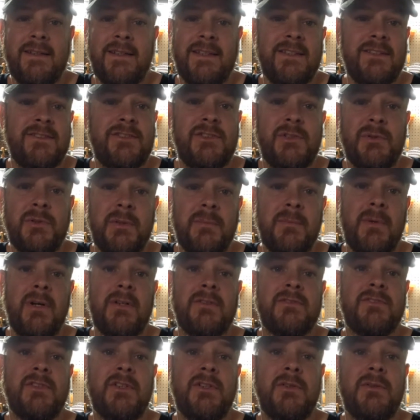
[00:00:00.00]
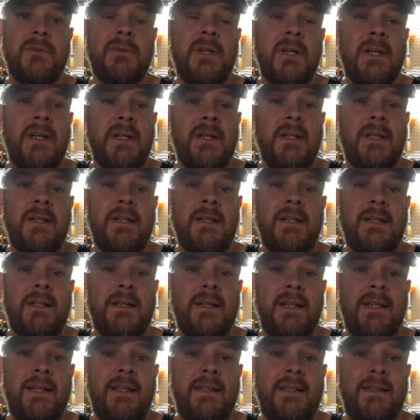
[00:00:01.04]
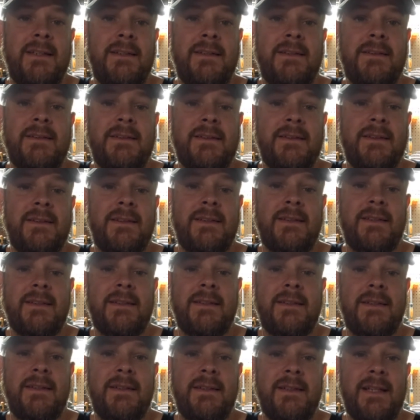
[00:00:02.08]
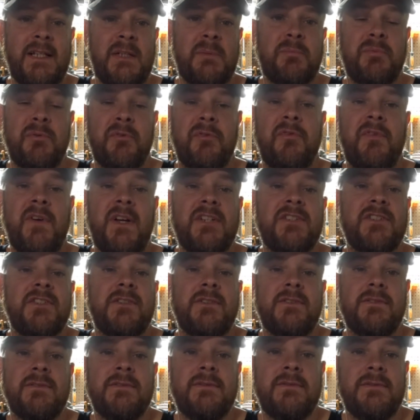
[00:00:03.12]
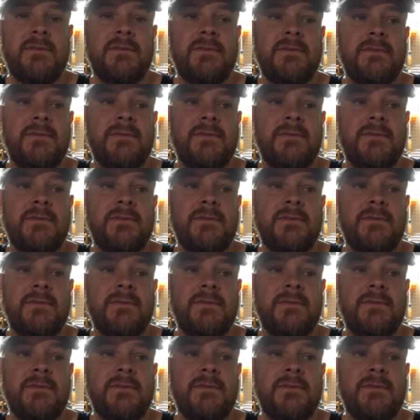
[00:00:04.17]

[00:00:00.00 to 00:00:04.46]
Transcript: these to him also, and let a professional